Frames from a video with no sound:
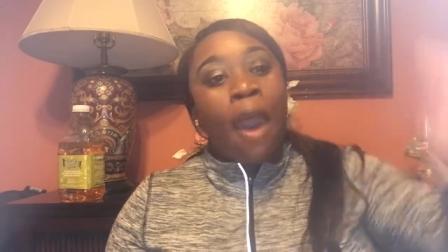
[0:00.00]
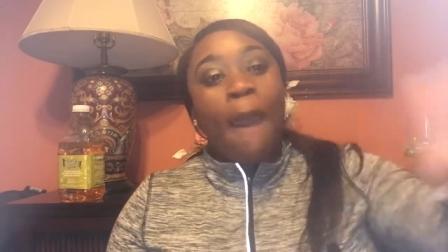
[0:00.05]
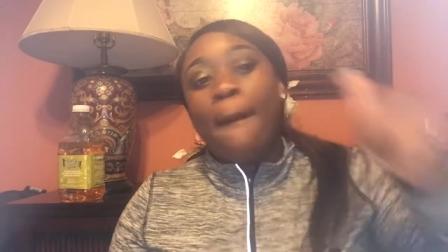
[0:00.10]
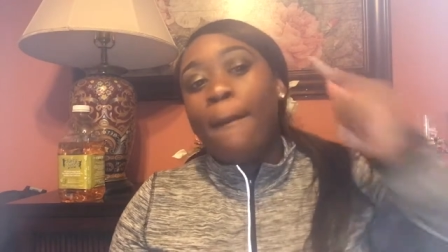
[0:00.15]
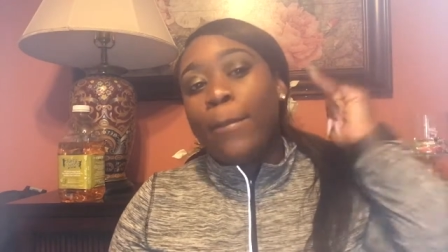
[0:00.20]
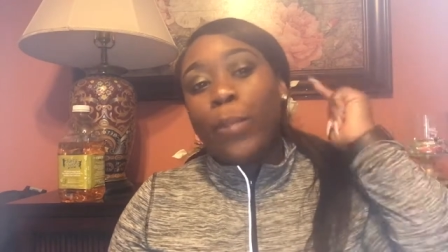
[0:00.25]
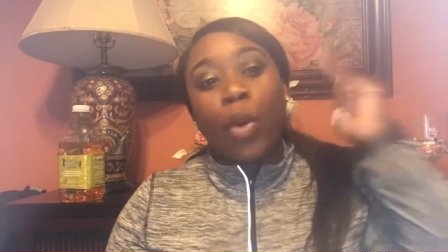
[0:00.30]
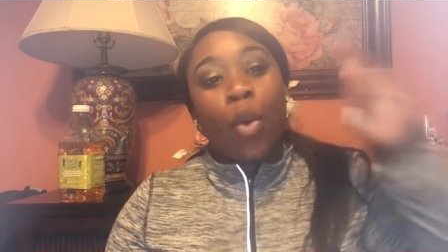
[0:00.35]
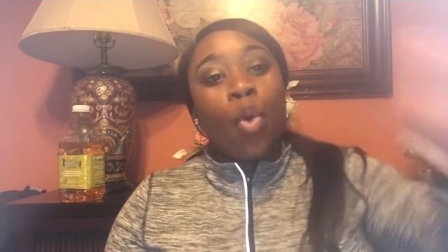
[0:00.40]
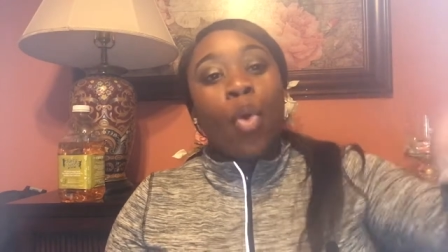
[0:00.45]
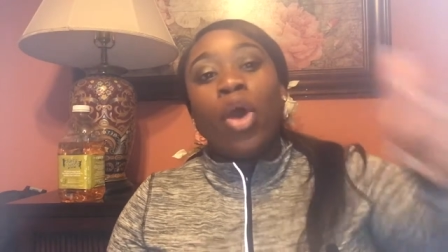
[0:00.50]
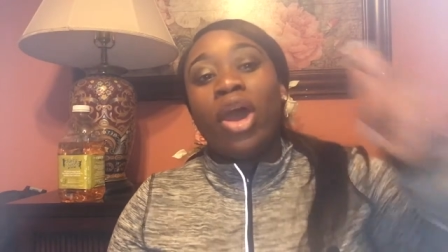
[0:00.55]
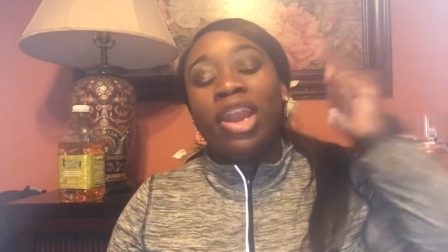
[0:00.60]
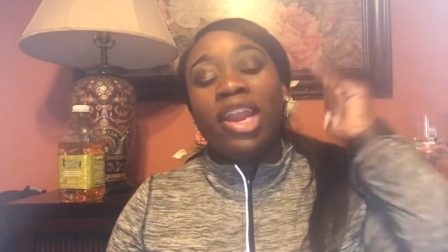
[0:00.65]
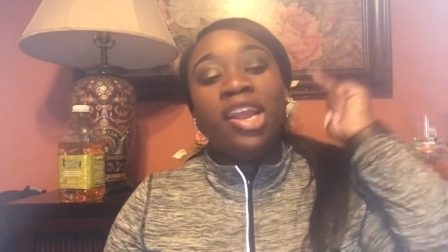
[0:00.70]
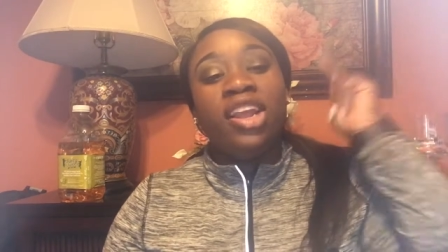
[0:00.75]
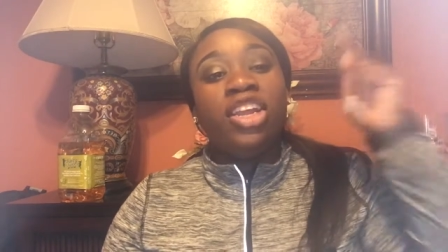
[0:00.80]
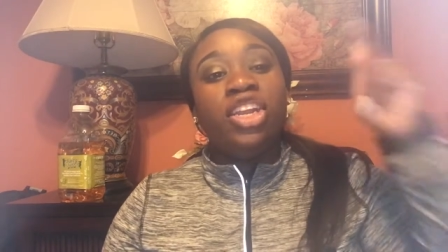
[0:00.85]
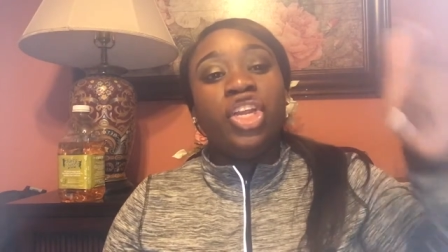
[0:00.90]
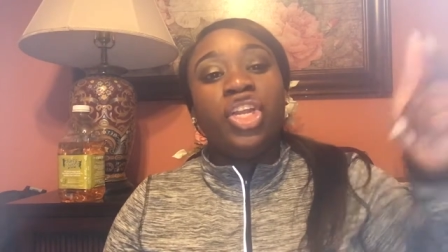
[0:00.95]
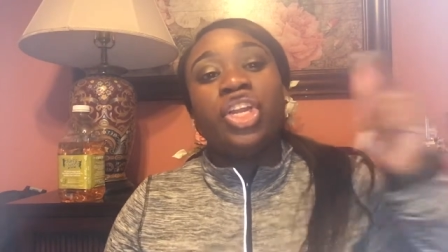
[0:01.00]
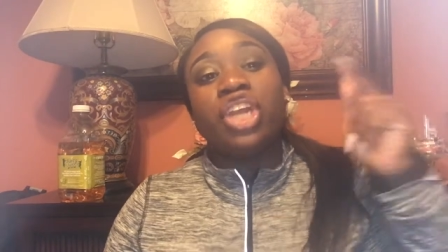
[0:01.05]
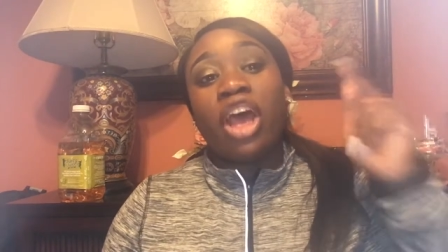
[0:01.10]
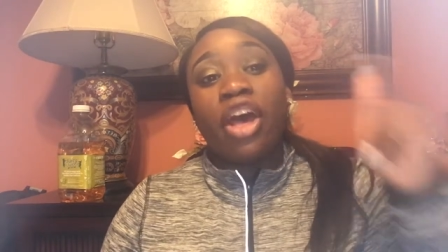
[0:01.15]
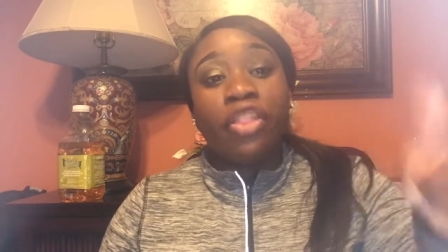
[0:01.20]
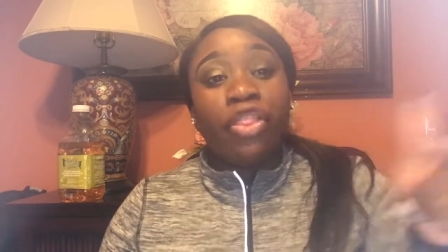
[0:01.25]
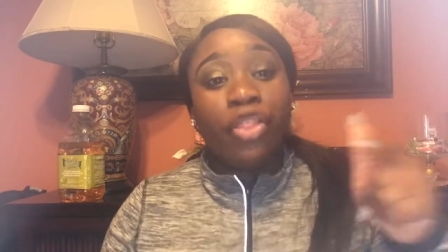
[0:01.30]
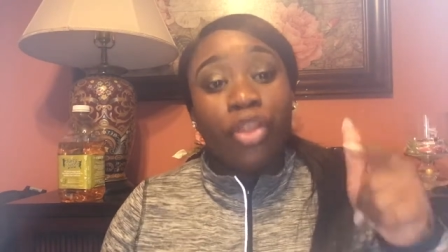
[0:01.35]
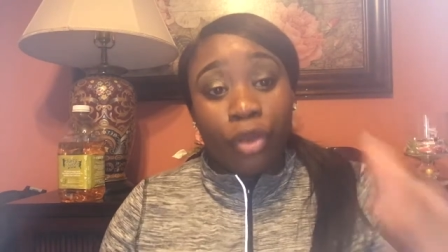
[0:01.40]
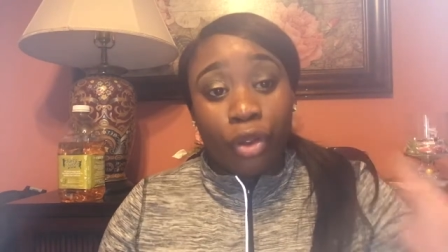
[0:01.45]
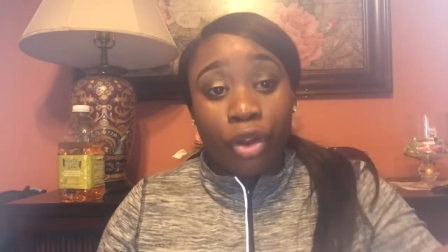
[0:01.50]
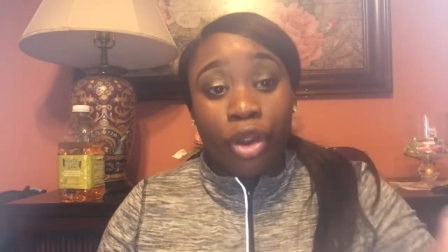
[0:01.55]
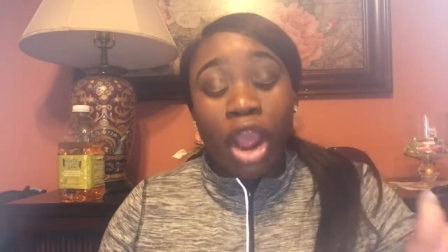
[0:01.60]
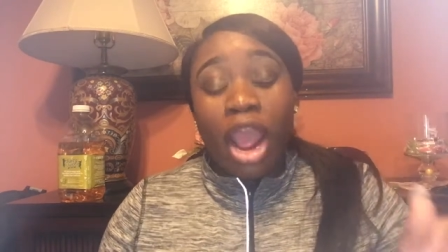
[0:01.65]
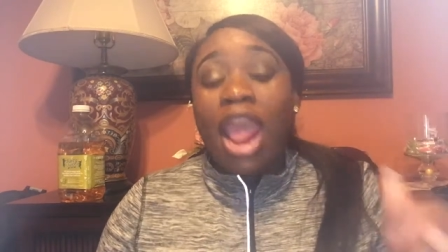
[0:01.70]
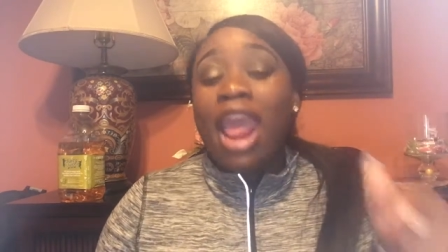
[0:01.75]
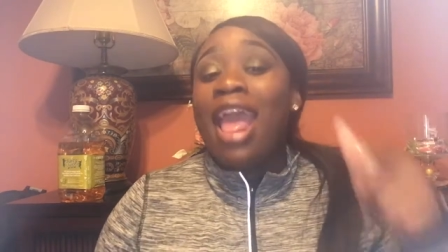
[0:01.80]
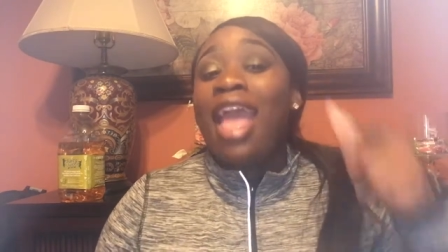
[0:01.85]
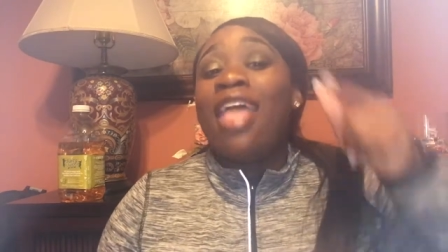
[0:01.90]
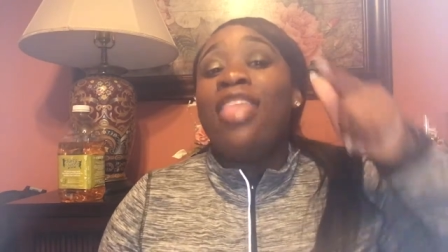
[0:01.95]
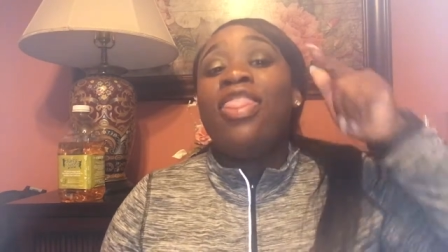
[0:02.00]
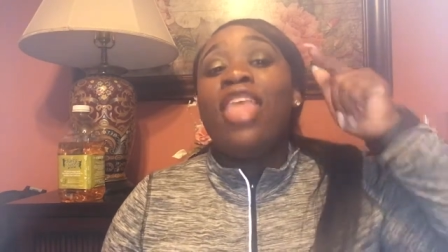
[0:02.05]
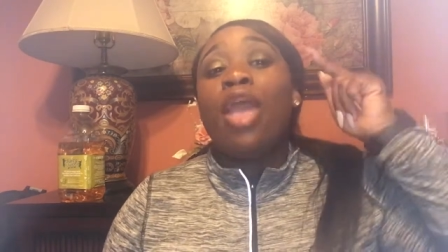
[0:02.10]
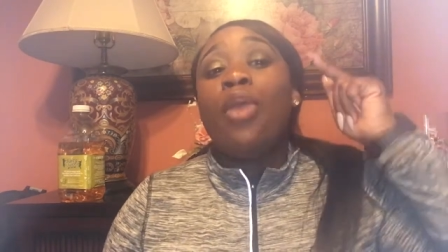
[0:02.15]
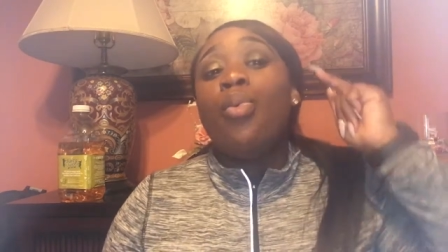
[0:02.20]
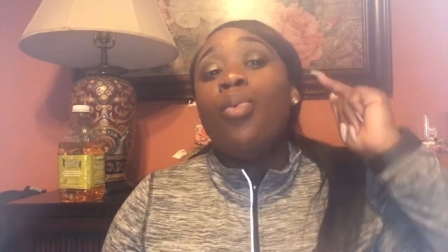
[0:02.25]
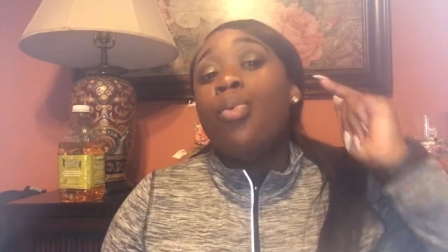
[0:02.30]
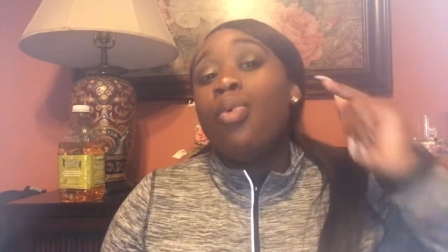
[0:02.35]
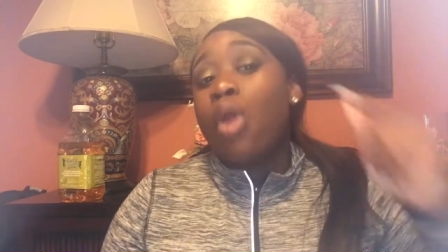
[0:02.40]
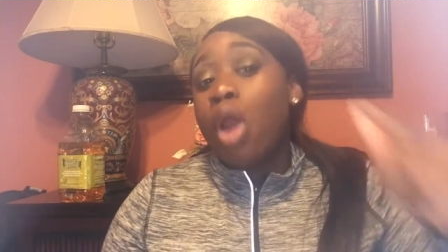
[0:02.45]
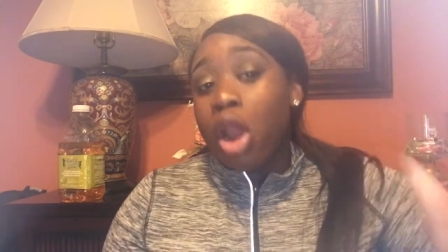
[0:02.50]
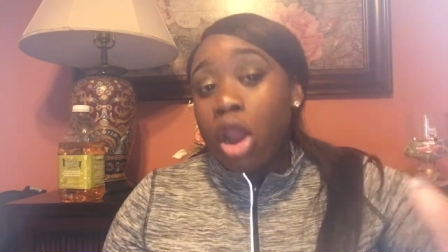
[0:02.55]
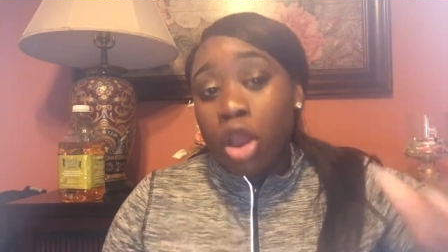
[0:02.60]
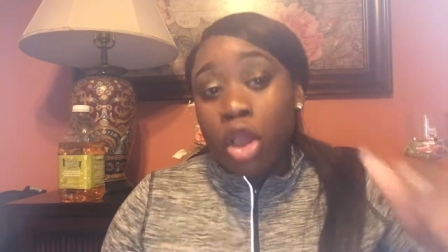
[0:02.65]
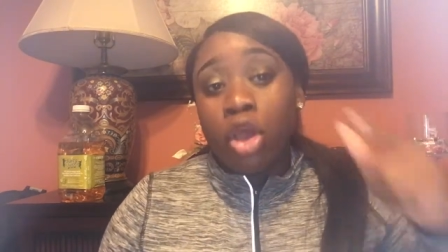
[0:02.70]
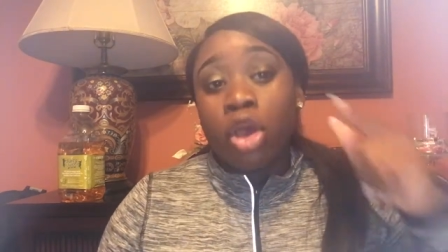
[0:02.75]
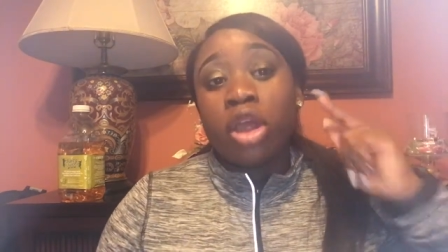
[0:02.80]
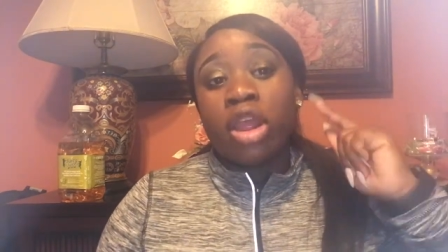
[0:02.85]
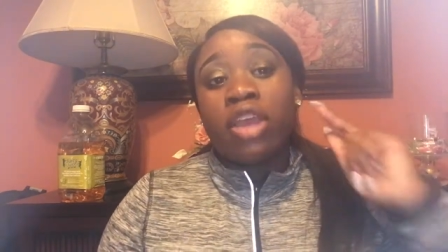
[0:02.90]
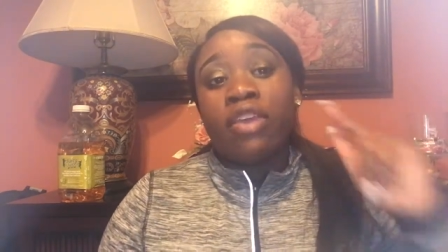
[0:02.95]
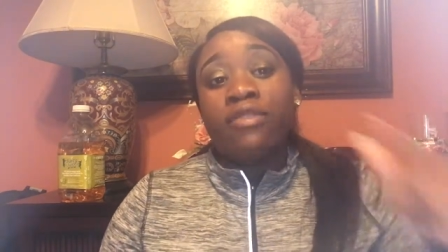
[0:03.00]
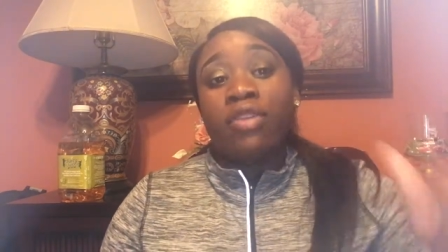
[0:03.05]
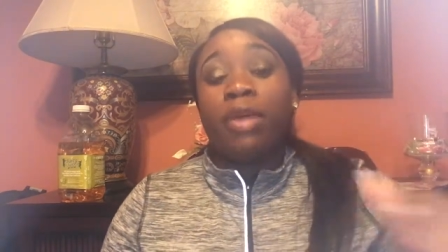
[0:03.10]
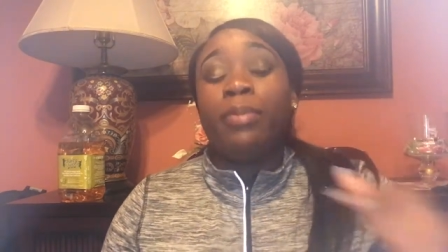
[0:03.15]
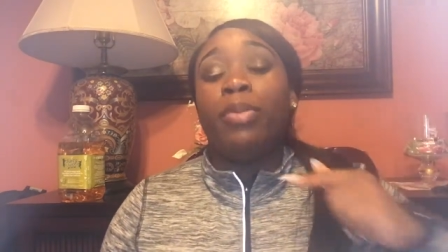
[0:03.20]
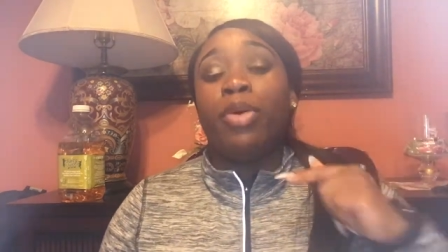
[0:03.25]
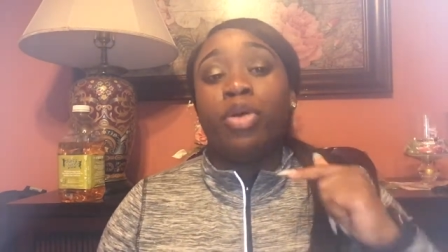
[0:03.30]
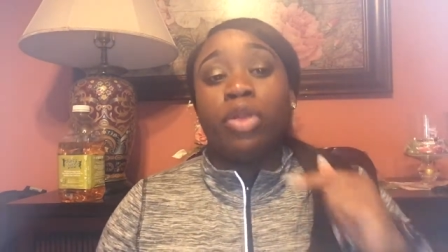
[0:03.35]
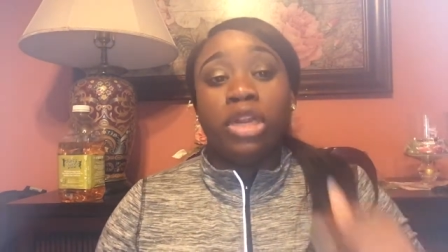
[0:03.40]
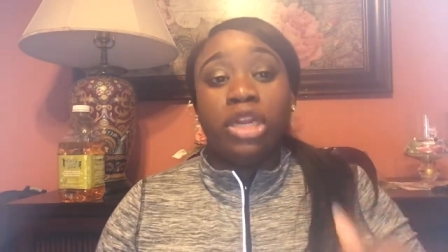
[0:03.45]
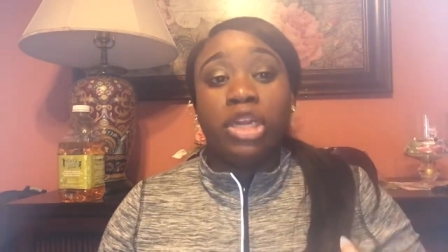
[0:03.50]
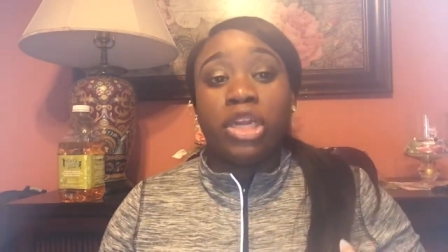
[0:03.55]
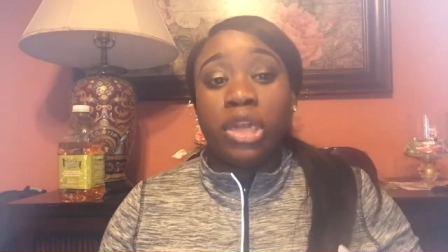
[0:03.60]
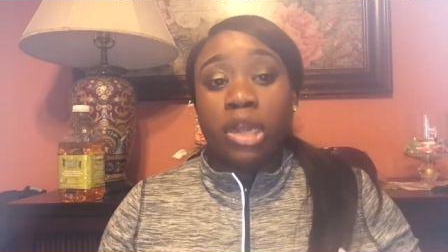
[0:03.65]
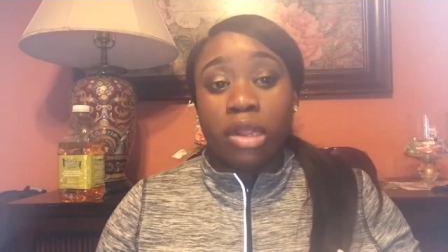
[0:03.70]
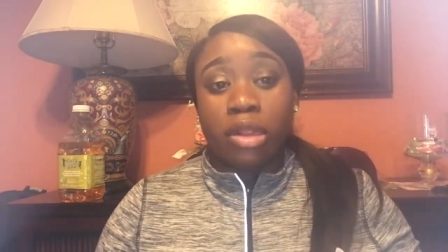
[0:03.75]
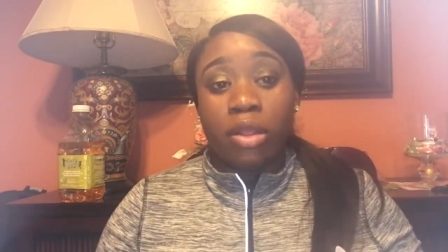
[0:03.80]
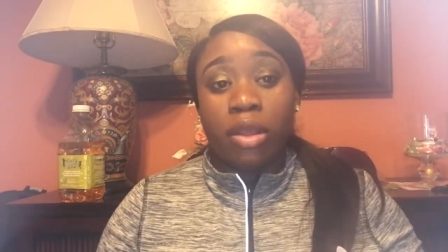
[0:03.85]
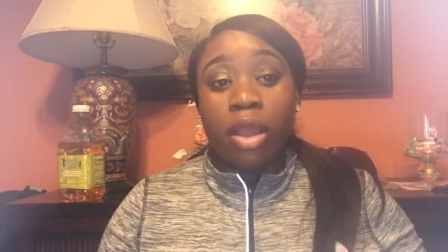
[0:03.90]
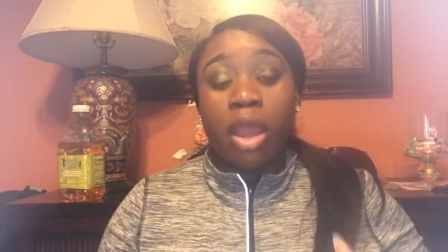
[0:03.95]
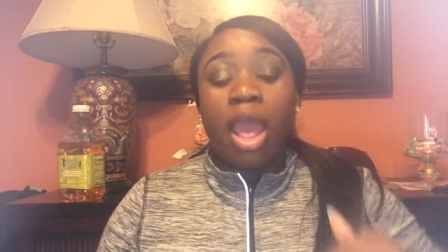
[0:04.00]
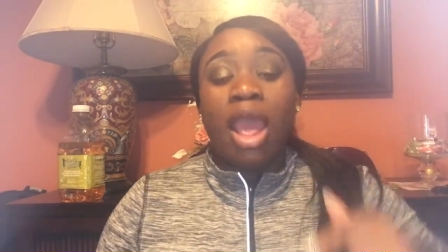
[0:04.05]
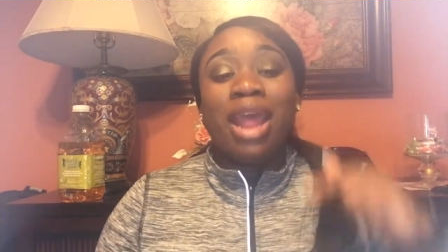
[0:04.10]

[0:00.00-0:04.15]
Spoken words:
up on each other and they weren't going to give up on each other.